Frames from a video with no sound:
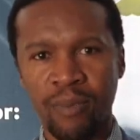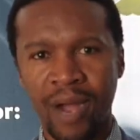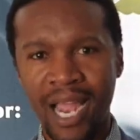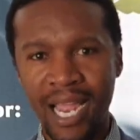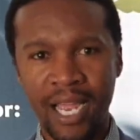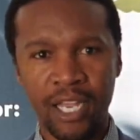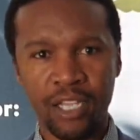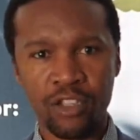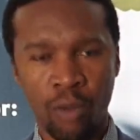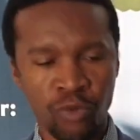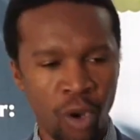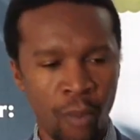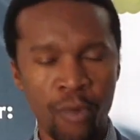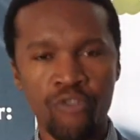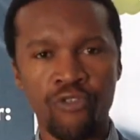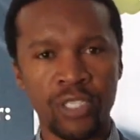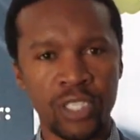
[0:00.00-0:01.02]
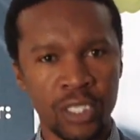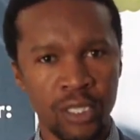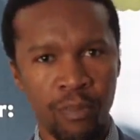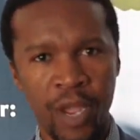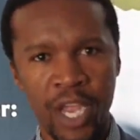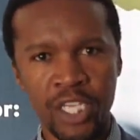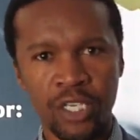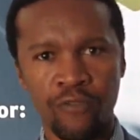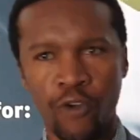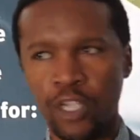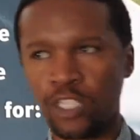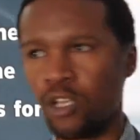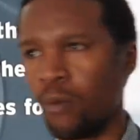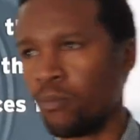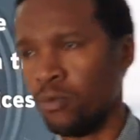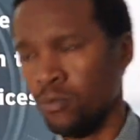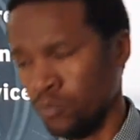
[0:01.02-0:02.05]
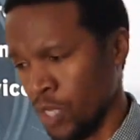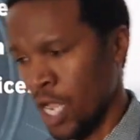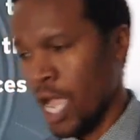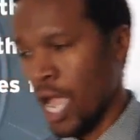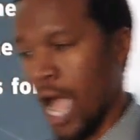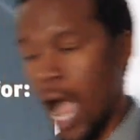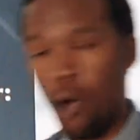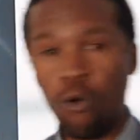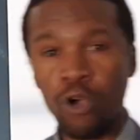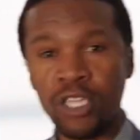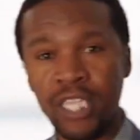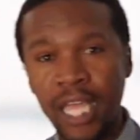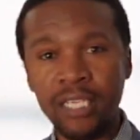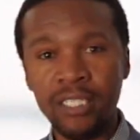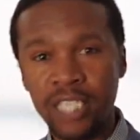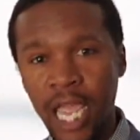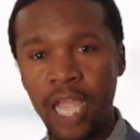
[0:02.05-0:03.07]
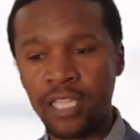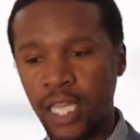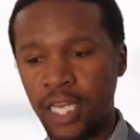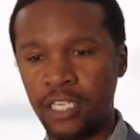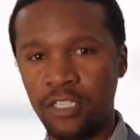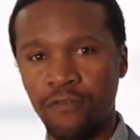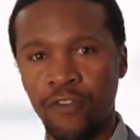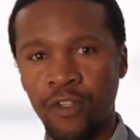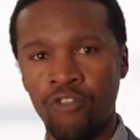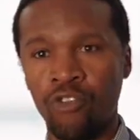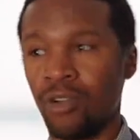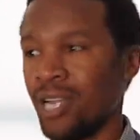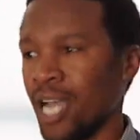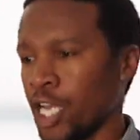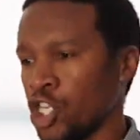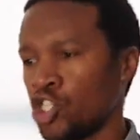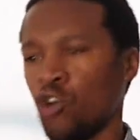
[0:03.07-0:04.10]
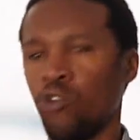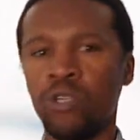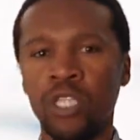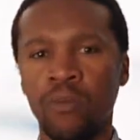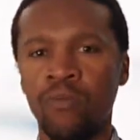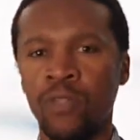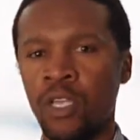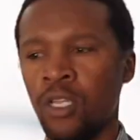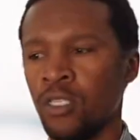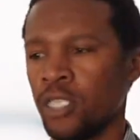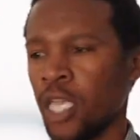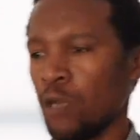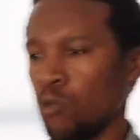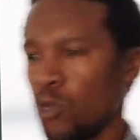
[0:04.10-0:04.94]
by the optometrist and the patient, for example, I would then take that individual and show them that